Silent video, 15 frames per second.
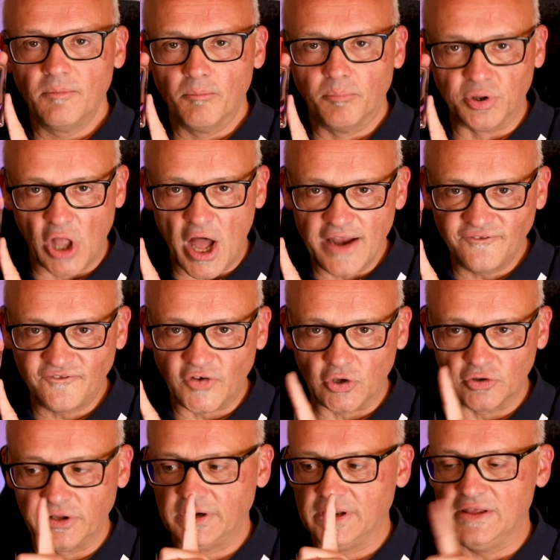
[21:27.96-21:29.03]

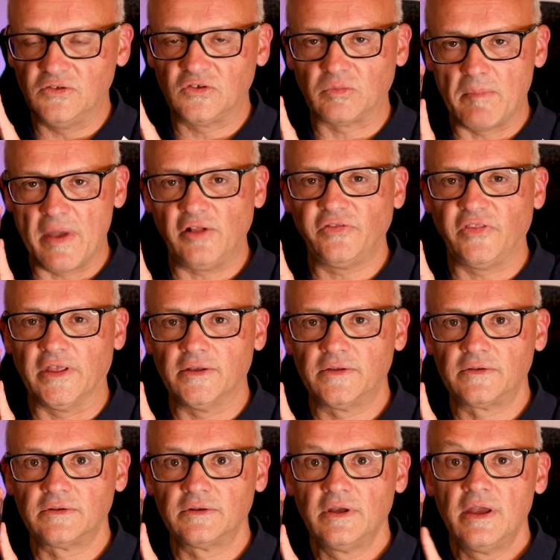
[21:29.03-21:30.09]
blindfolded, he smelt
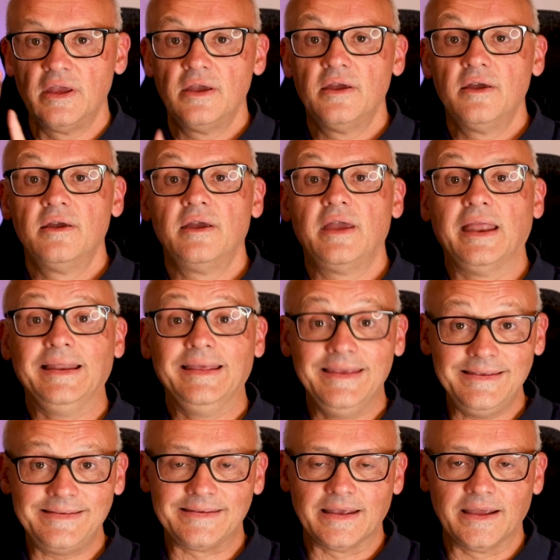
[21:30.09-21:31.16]
this, and
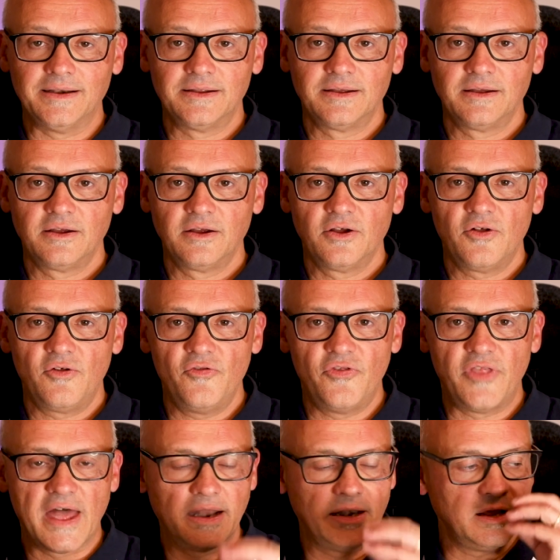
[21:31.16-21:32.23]
he said
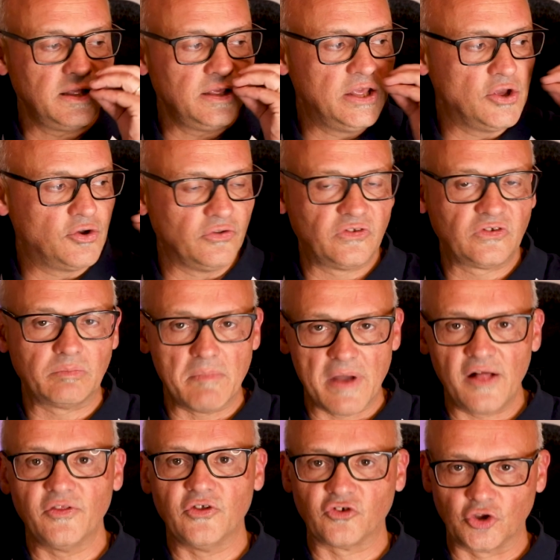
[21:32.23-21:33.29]
that he could
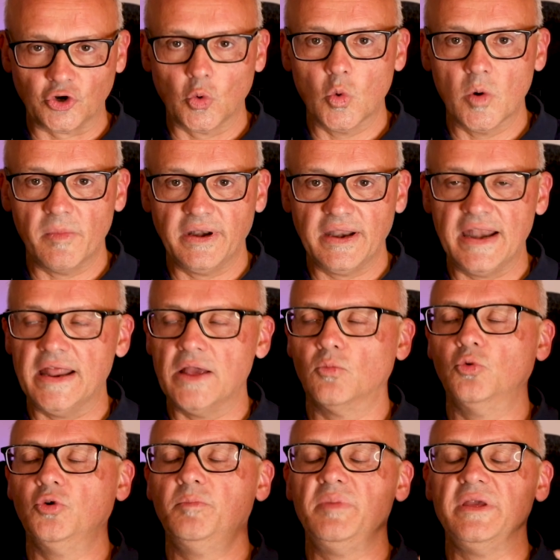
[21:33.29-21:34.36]
smell this on a woman and it
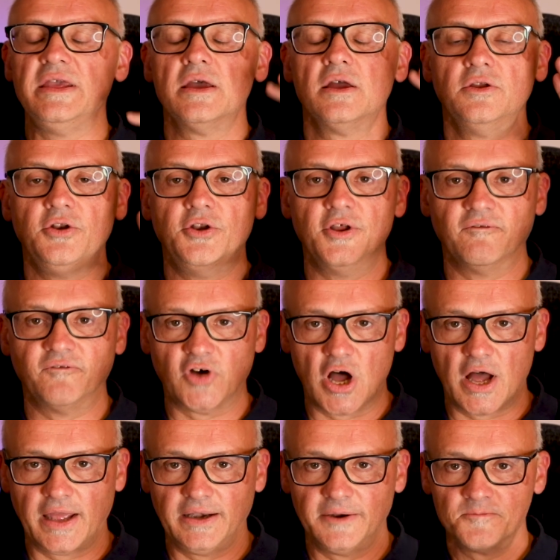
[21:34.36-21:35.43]
would be
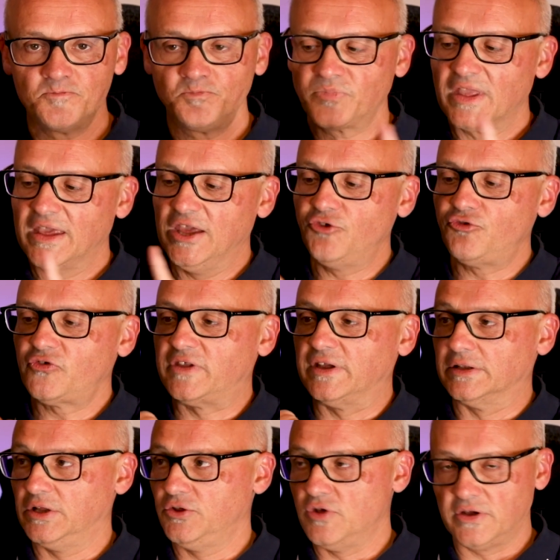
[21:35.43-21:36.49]
divine.
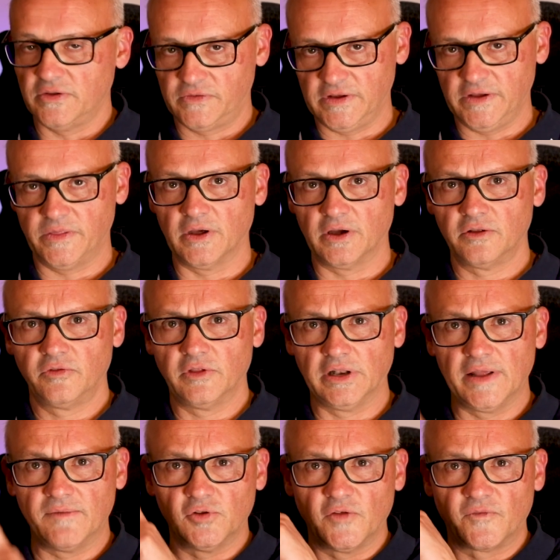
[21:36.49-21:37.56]
Interestingly, you can see the
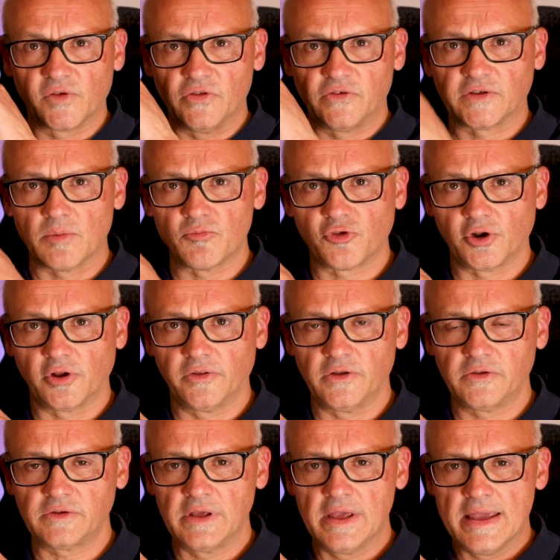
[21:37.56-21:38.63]
level of consumption on
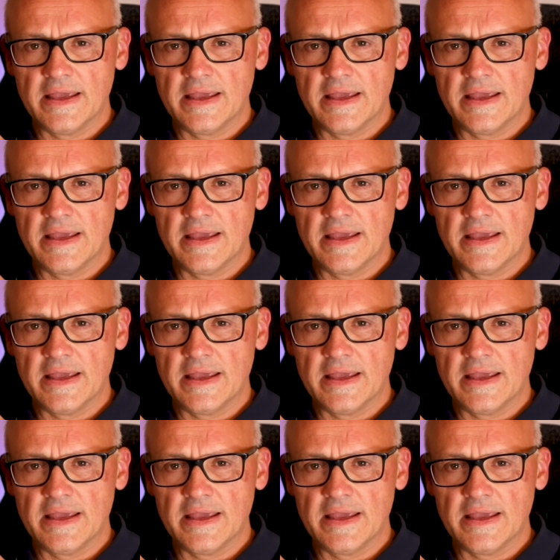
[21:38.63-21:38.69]
this.